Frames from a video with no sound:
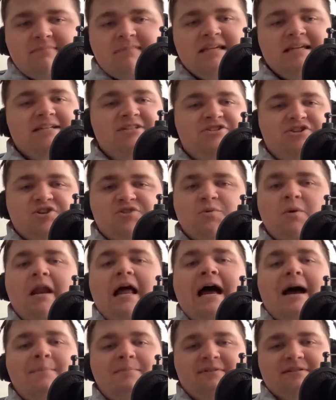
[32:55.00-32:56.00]
It's just what
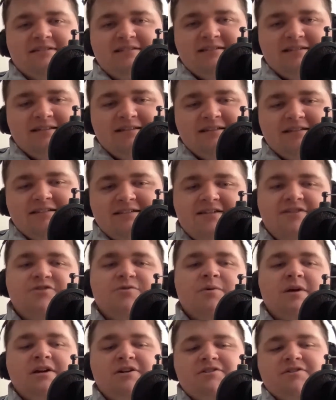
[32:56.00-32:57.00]
happens in these
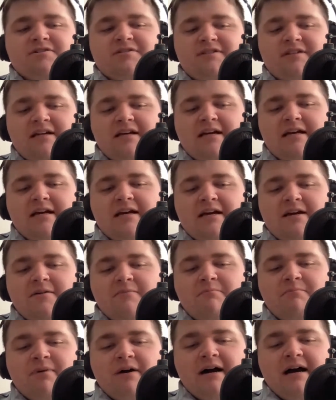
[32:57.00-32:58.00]
situations.
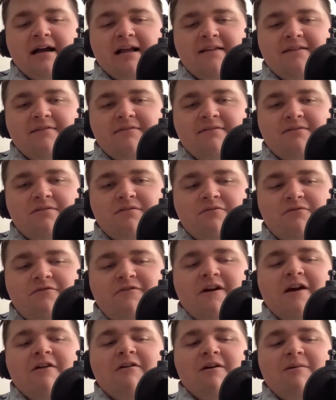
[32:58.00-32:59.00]
But
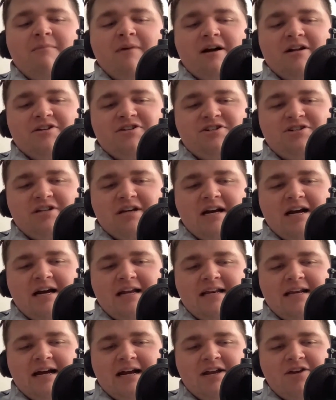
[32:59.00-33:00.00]
very much
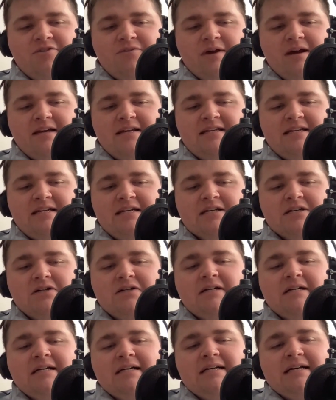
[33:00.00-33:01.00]
not a great deal.
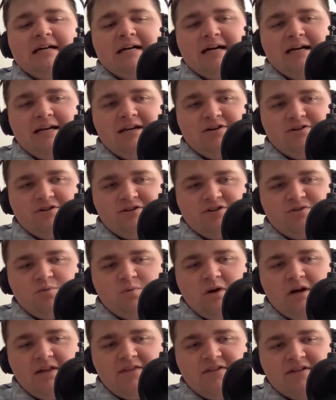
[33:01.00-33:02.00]
Here is
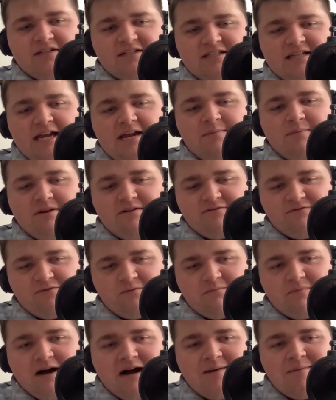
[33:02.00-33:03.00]
what the statement from
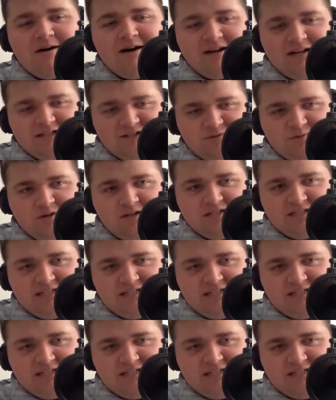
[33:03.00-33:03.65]
Bob Huggins was